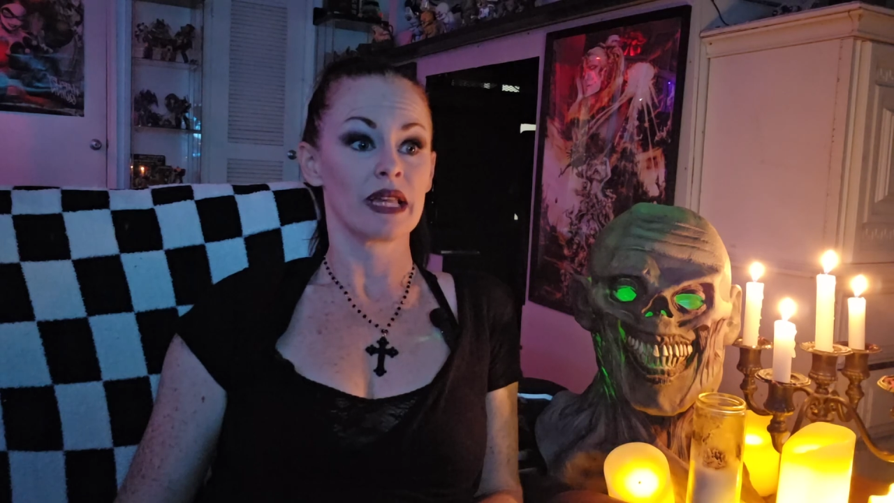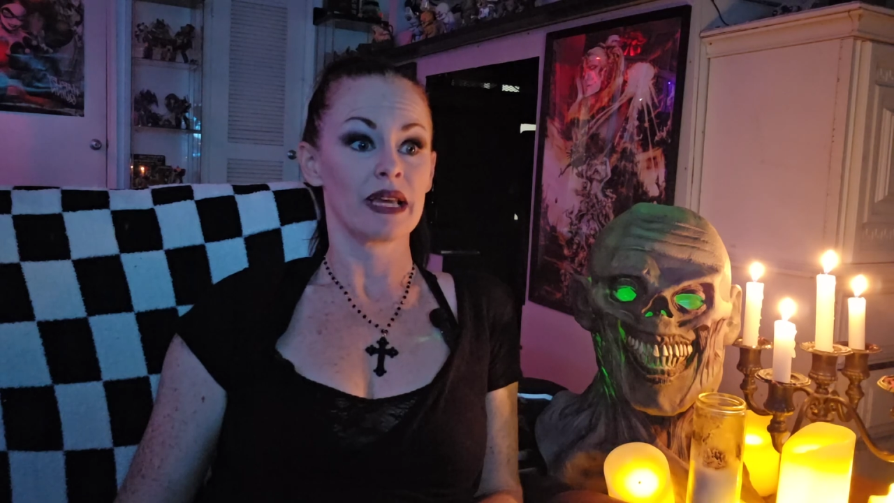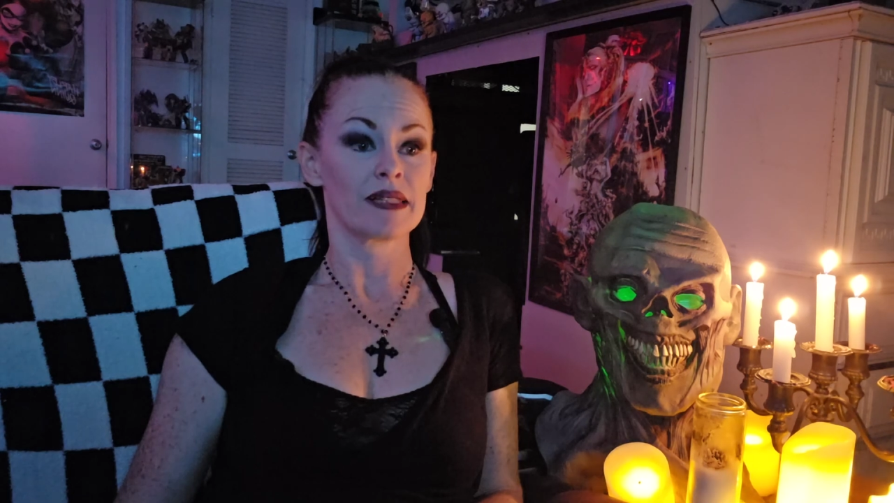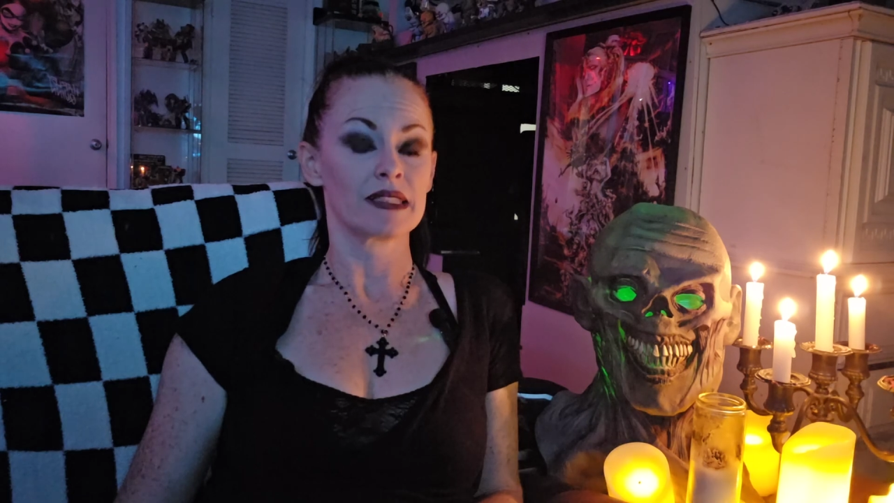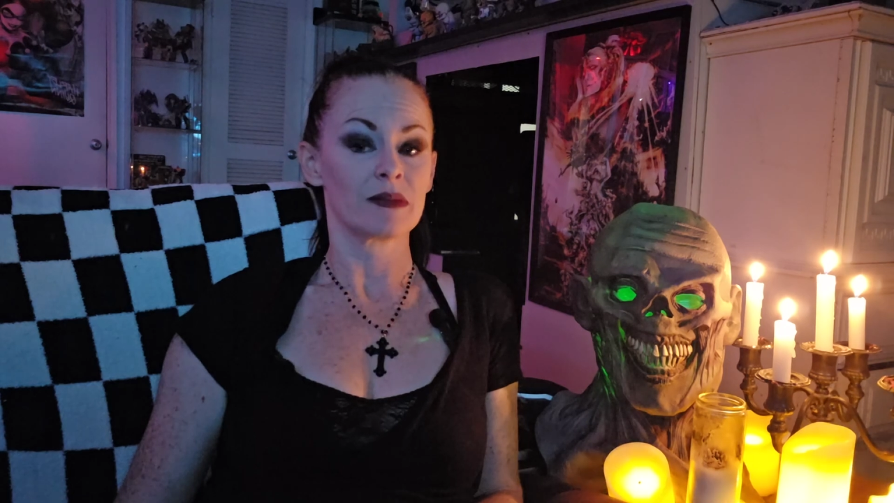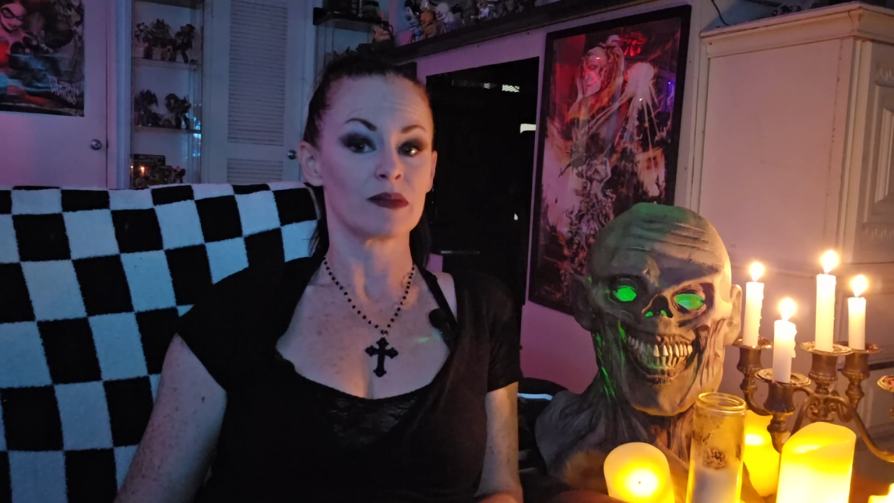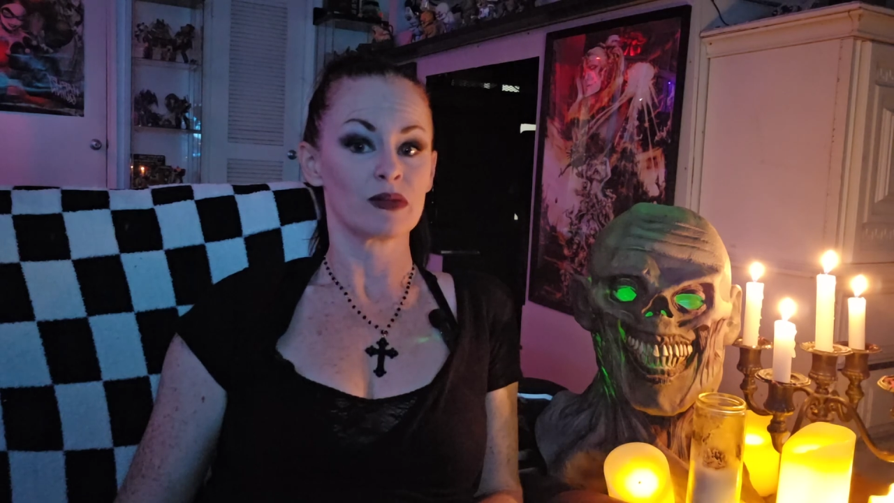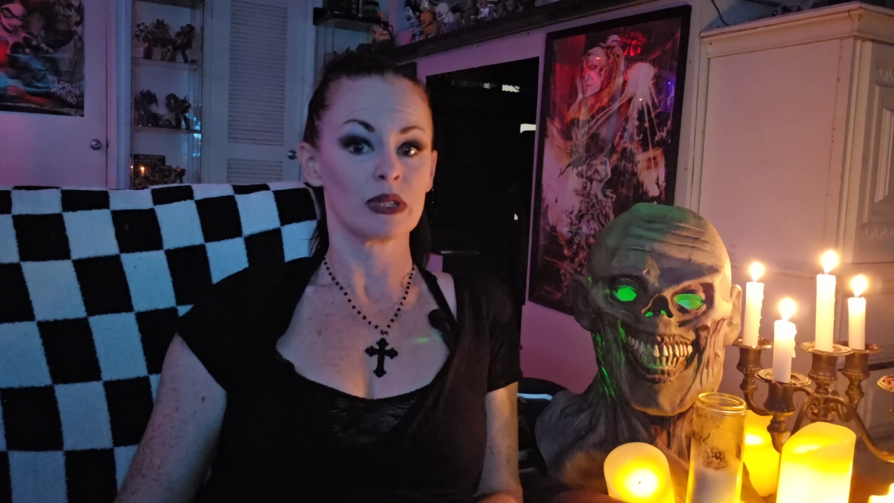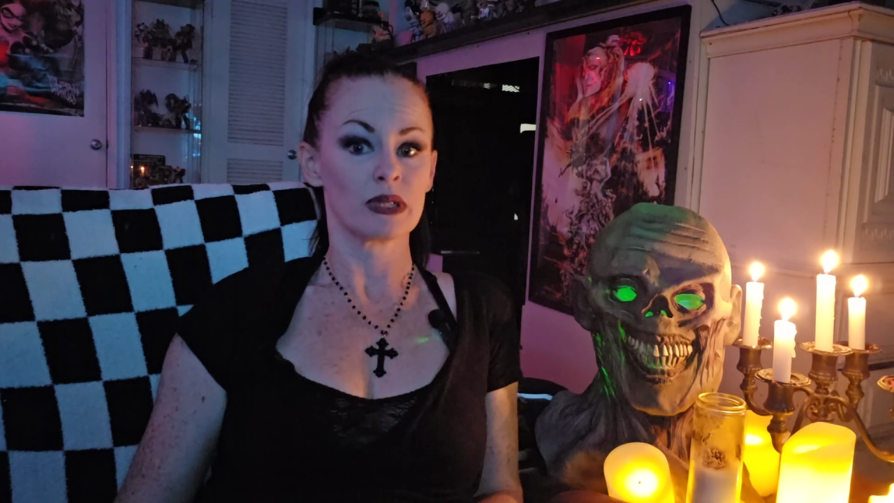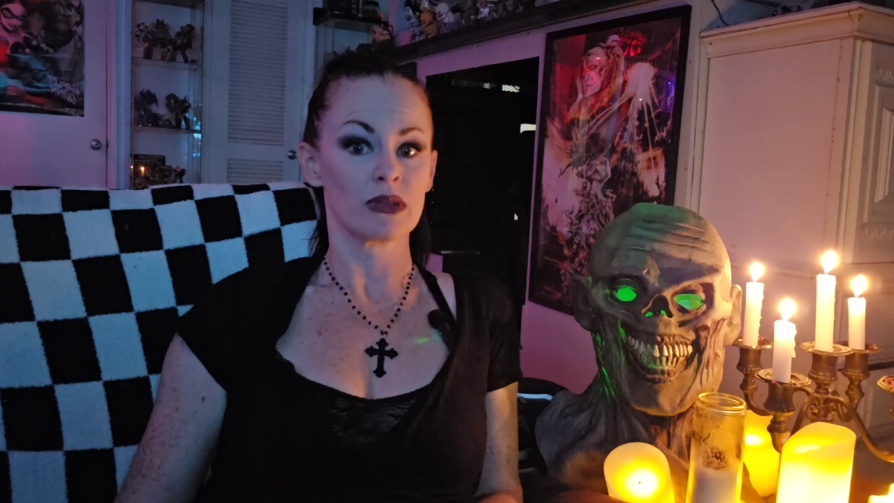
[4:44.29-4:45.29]
They had some
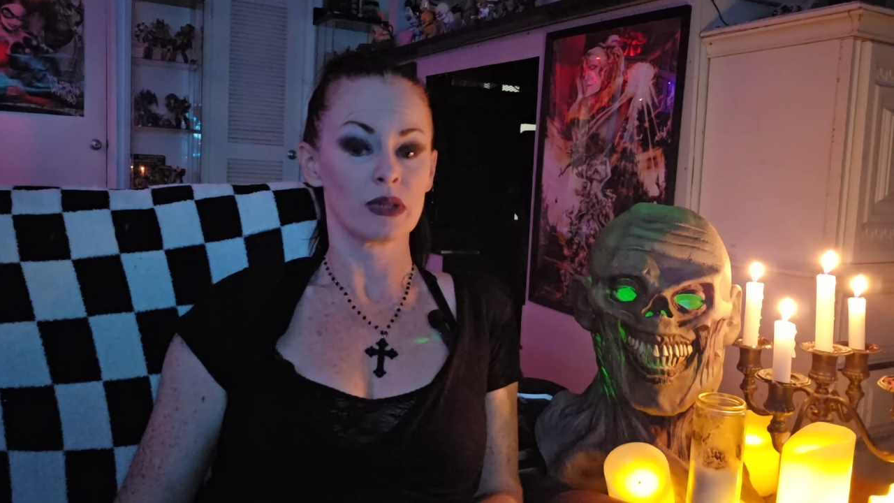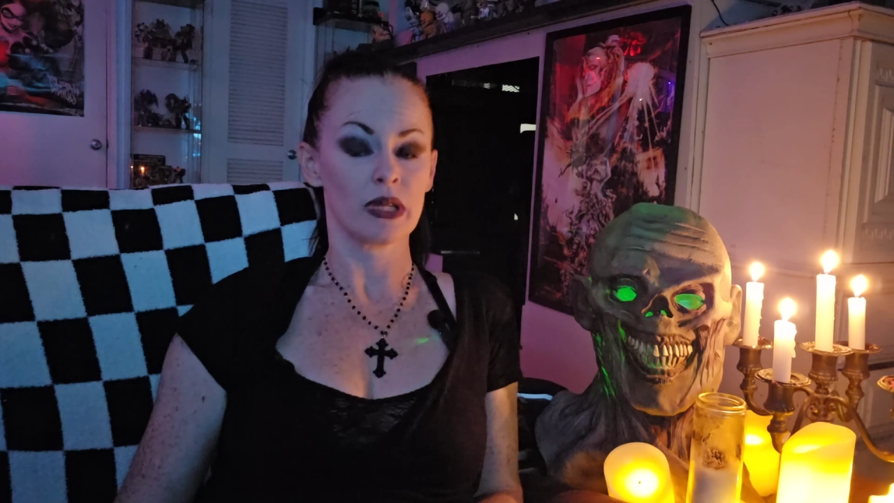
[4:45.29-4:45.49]
really cool